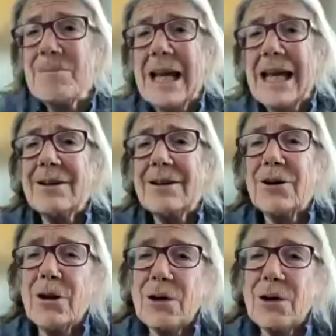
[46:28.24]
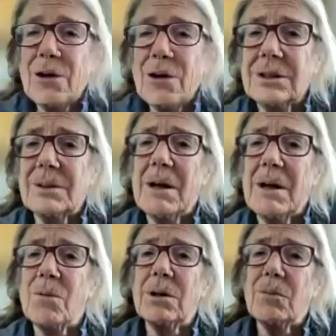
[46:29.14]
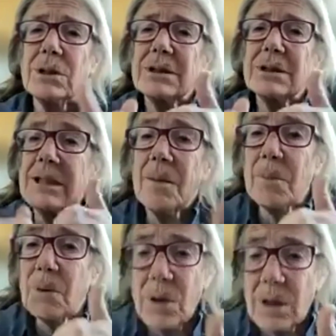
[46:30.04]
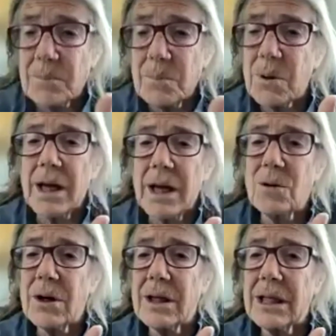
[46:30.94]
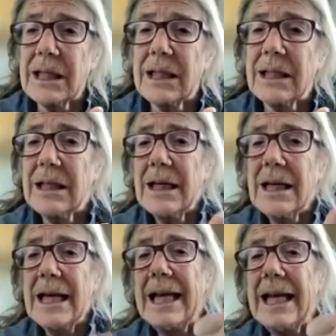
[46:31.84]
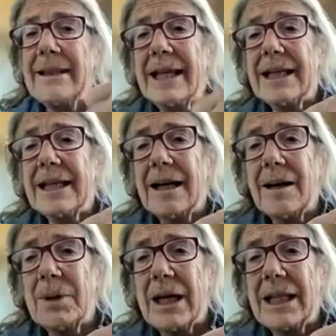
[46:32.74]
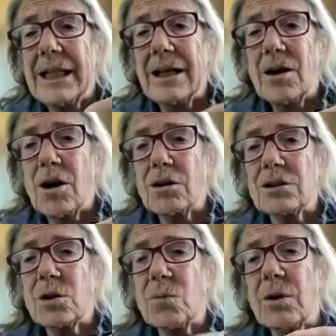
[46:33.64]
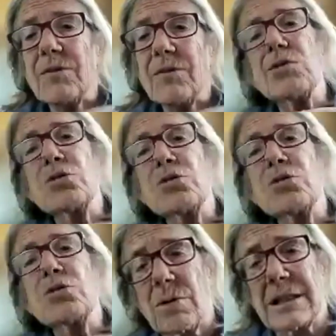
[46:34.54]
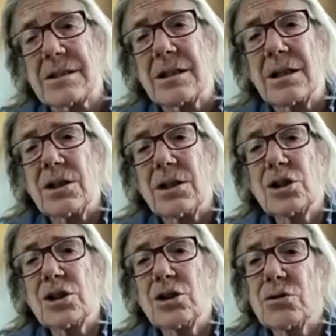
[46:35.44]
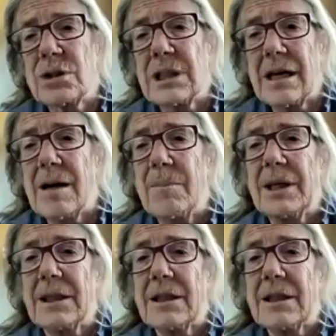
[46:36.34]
And there are questions about what what's the number one priority, and then um and then also what future threats do you see coming?